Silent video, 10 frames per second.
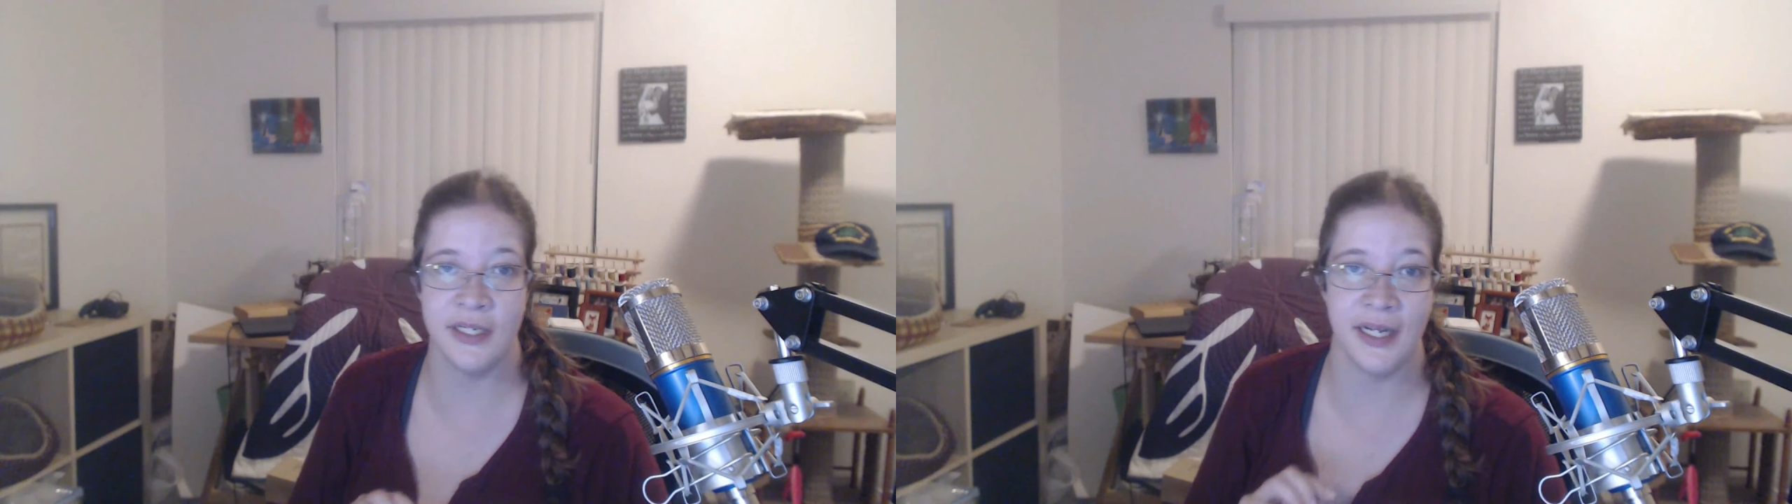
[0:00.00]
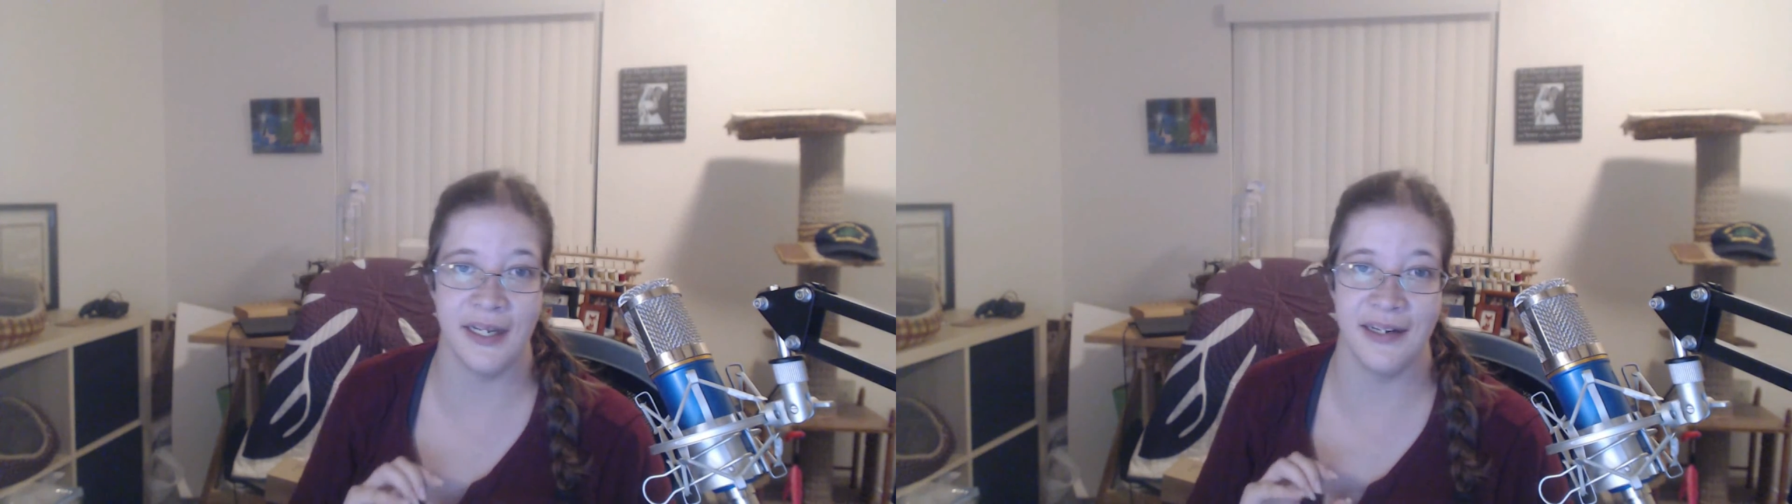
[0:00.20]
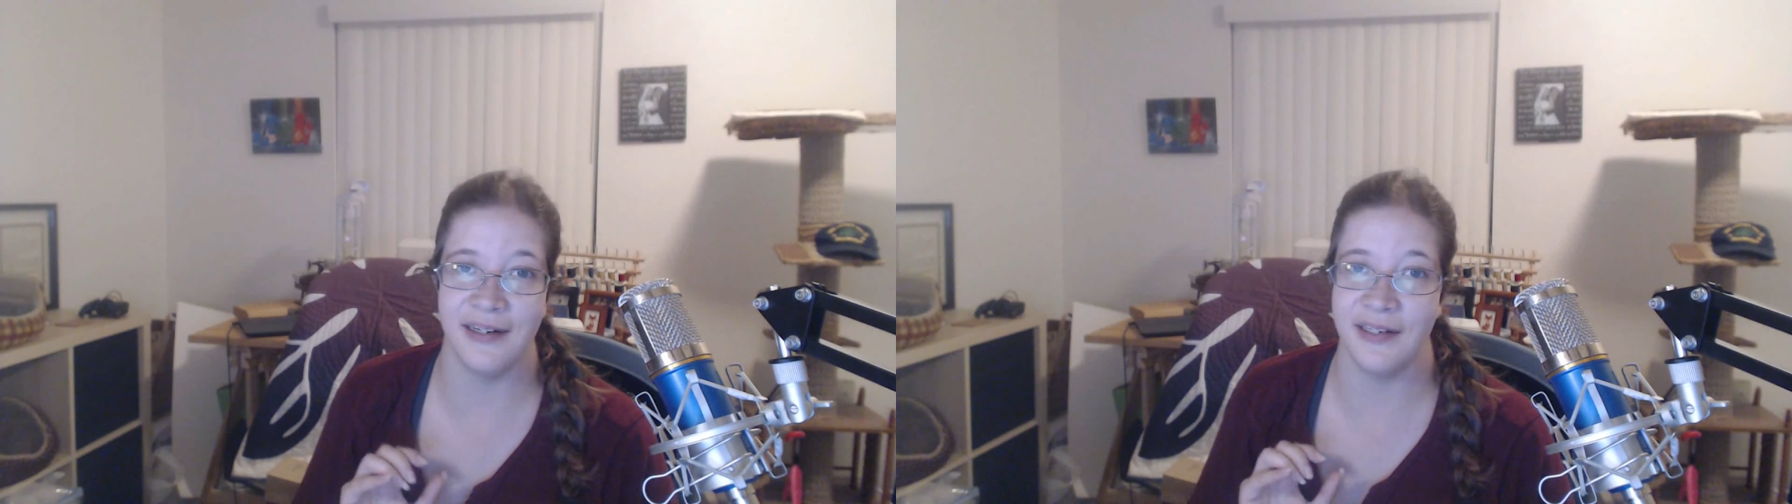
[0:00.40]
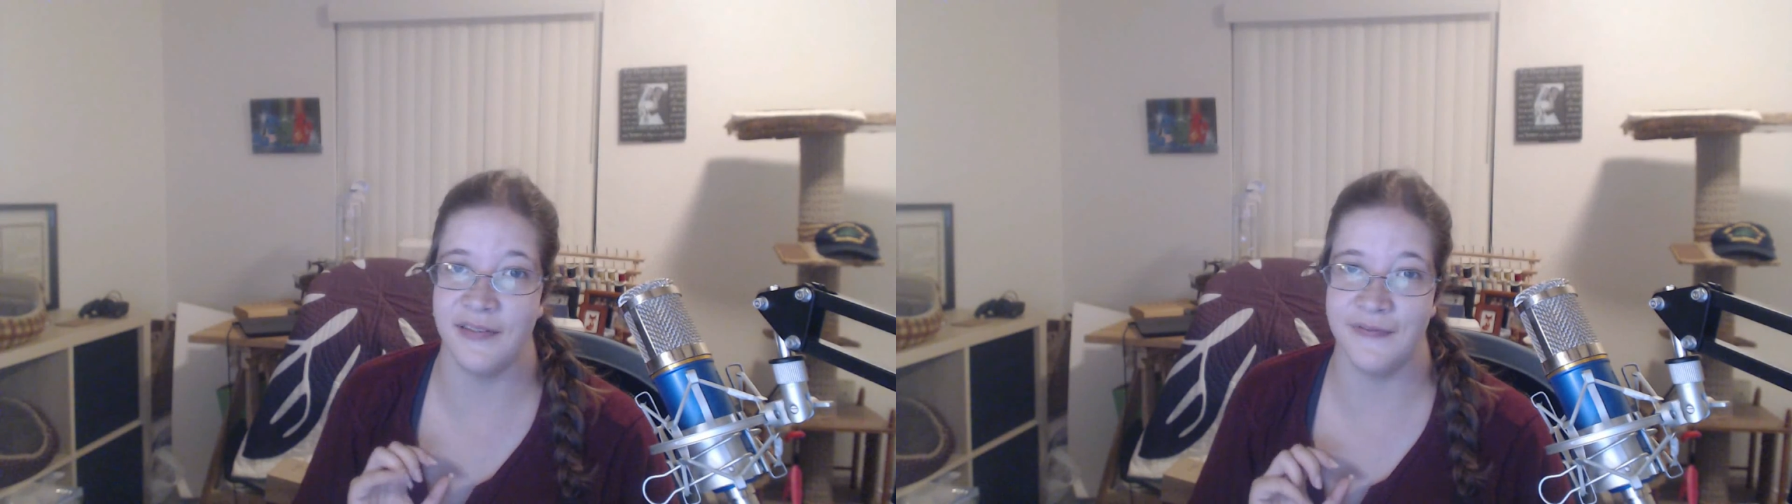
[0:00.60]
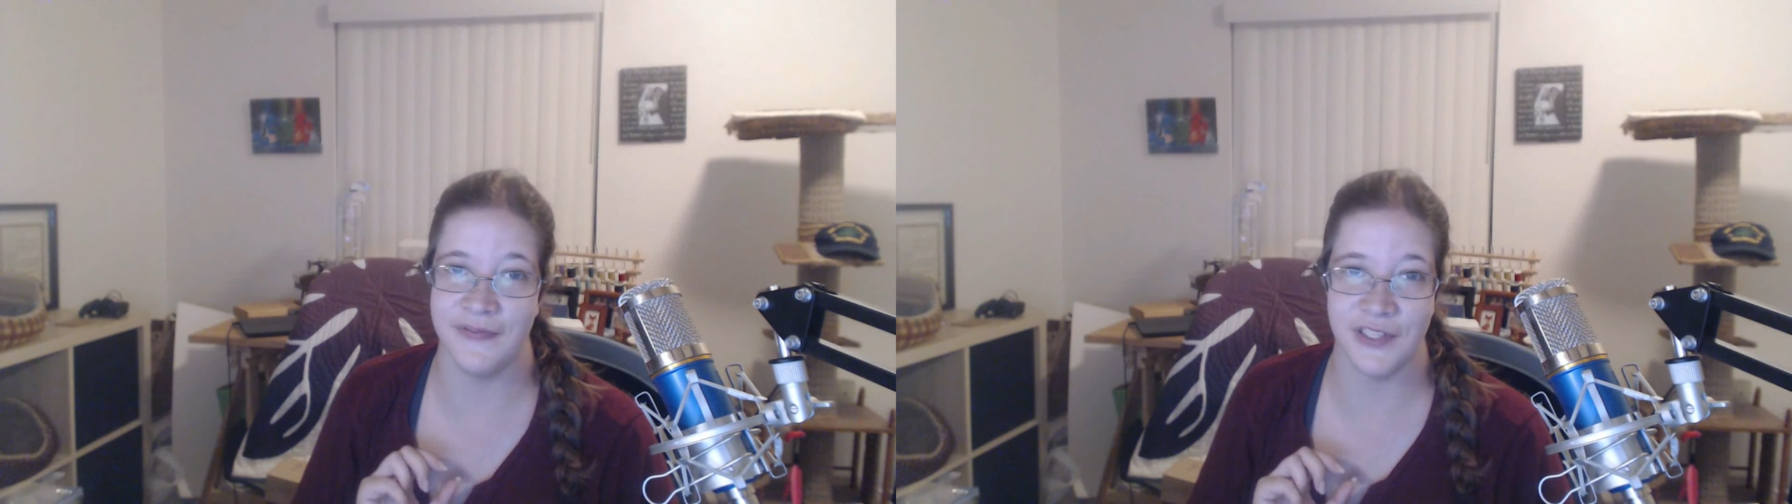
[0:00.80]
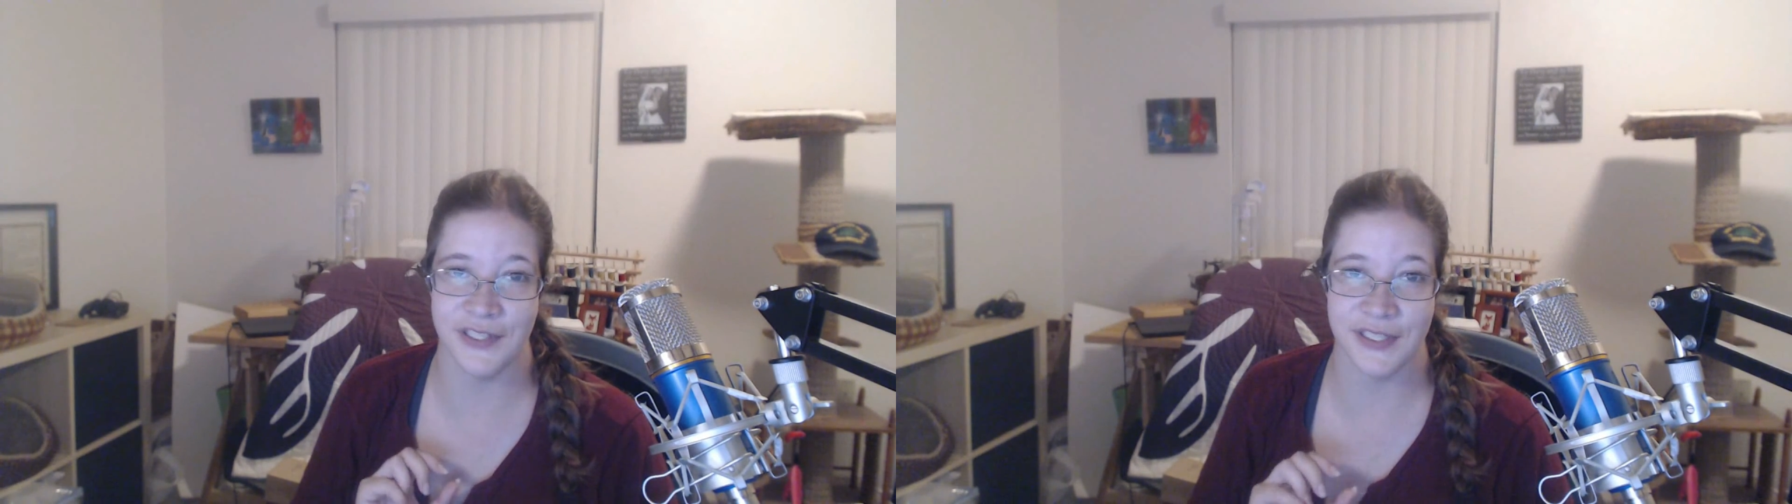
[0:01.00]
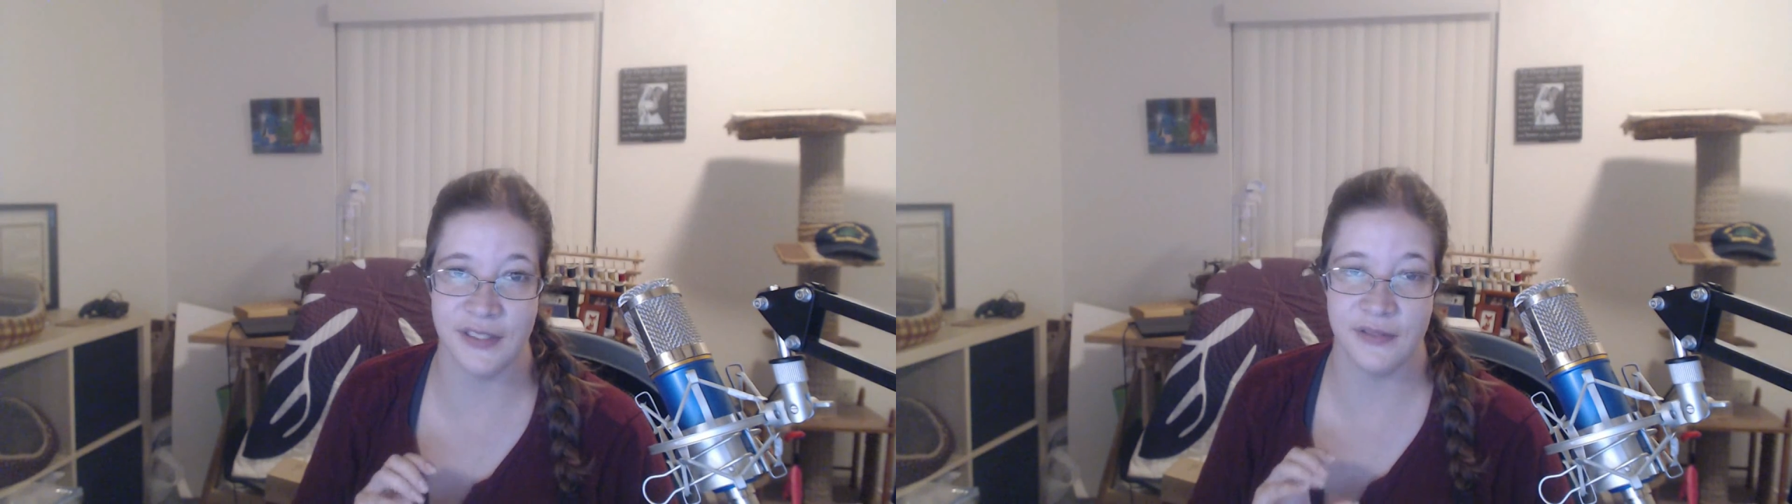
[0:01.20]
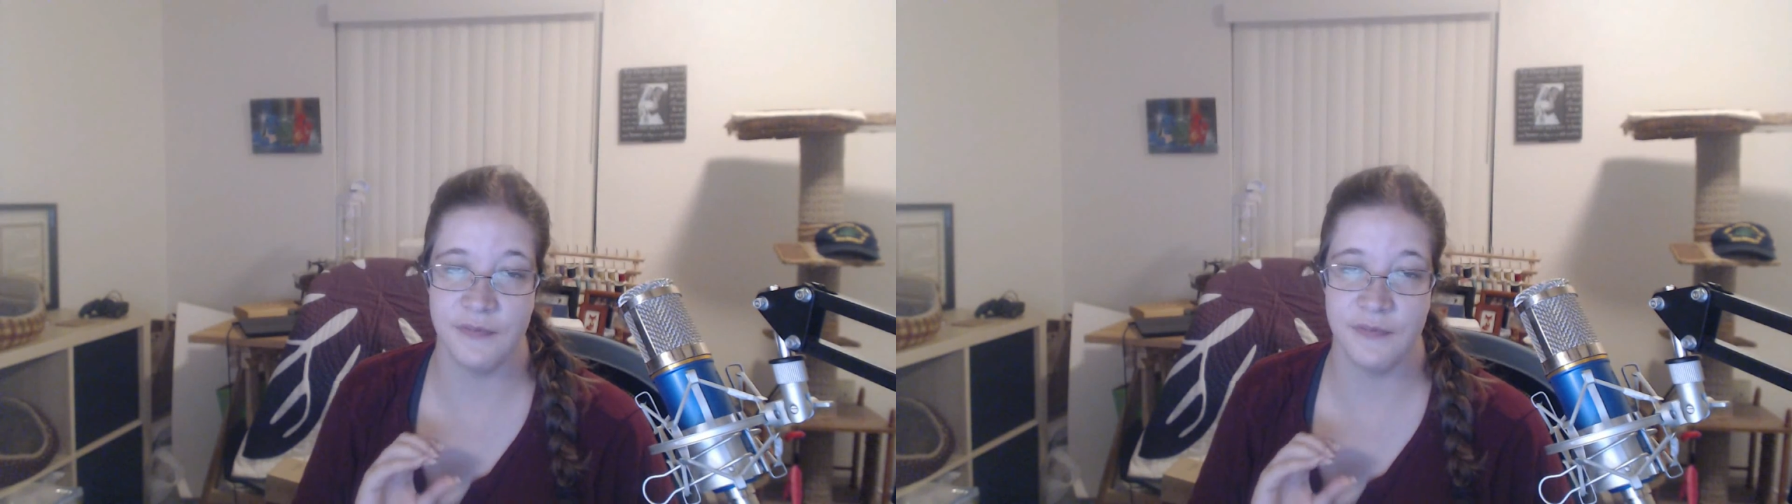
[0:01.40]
and just